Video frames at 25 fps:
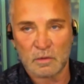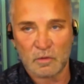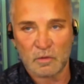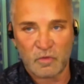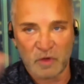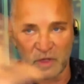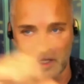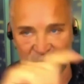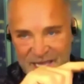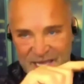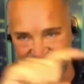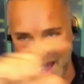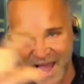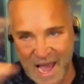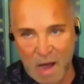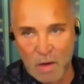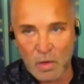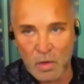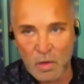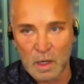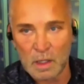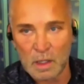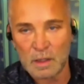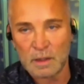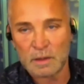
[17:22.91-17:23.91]
for the
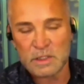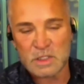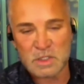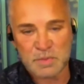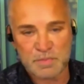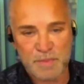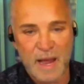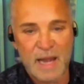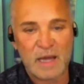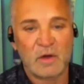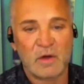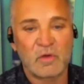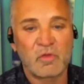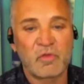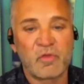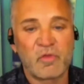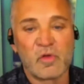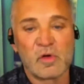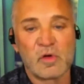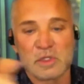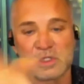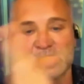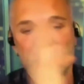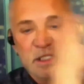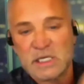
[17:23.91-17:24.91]
hour, spanned
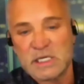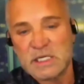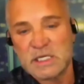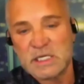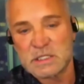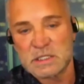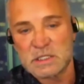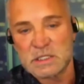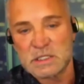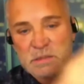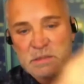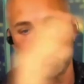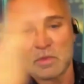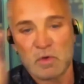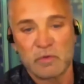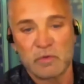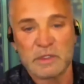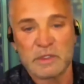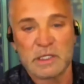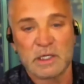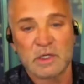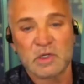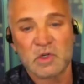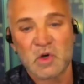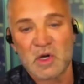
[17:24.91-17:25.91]
4 seasons
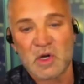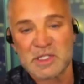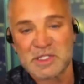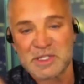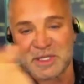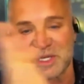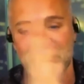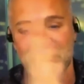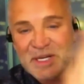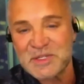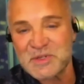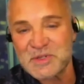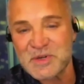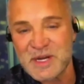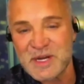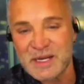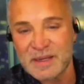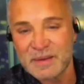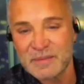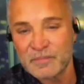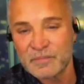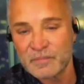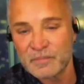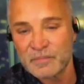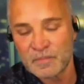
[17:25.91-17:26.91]
moving across the country.
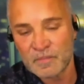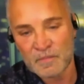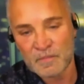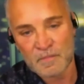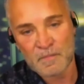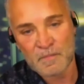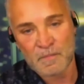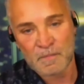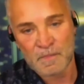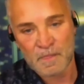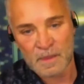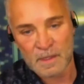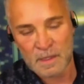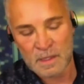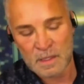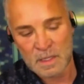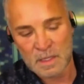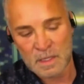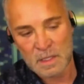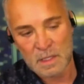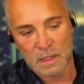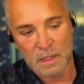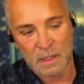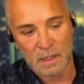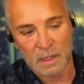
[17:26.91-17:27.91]

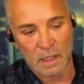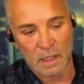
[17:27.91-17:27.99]
Mm-hmm.